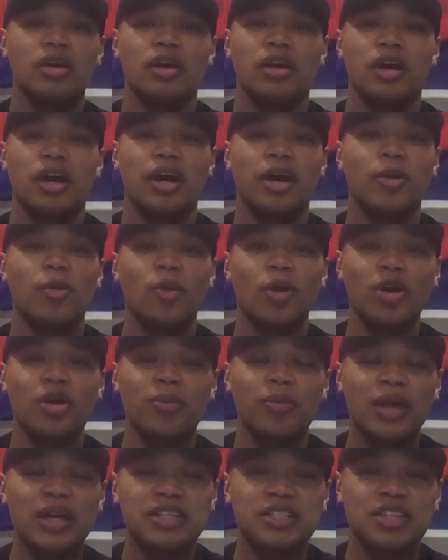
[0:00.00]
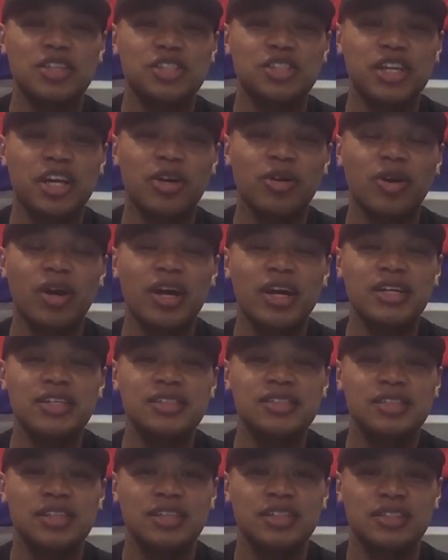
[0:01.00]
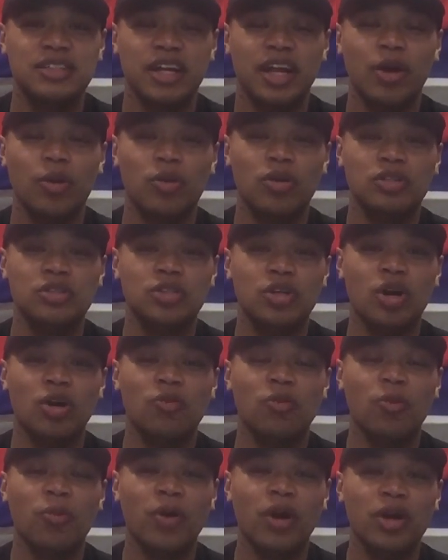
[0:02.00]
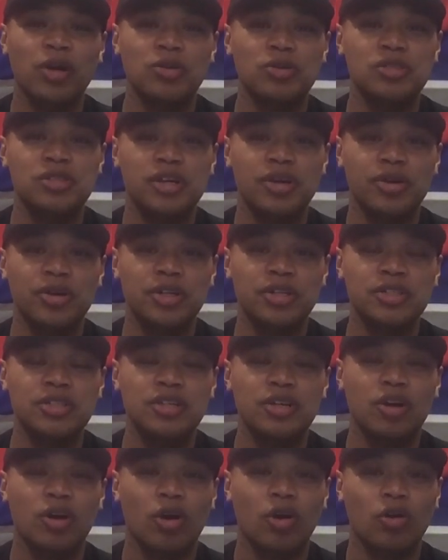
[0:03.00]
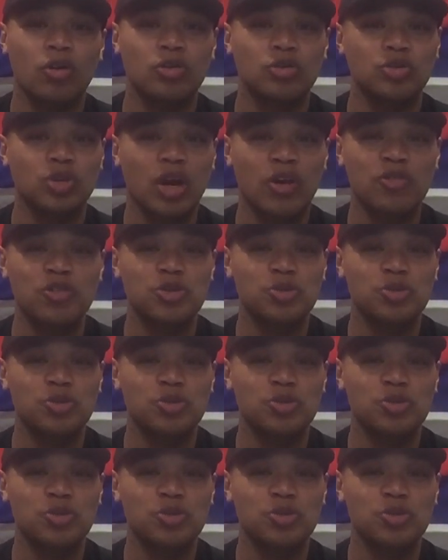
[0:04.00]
All right, welcome back to the channel, guys. Today we're going to start off a brand new series called Drivers